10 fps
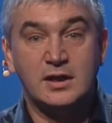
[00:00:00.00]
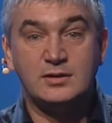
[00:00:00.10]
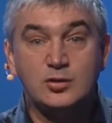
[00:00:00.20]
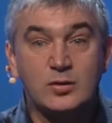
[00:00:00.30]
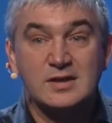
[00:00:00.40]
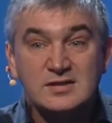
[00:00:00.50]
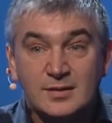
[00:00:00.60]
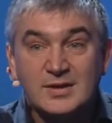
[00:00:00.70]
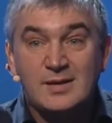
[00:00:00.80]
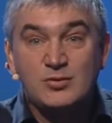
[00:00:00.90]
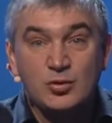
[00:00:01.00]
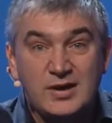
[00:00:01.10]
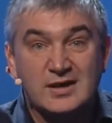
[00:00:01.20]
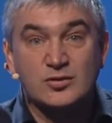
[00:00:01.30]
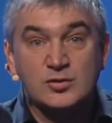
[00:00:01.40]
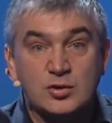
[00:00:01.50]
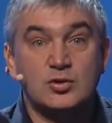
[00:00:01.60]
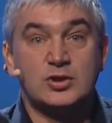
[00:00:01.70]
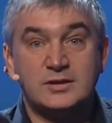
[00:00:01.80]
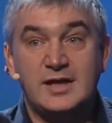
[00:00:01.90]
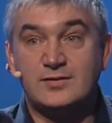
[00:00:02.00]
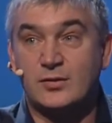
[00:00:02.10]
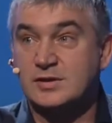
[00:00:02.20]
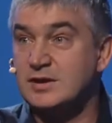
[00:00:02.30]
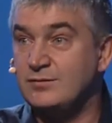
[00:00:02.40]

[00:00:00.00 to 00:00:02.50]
it took us some time to get on social networks.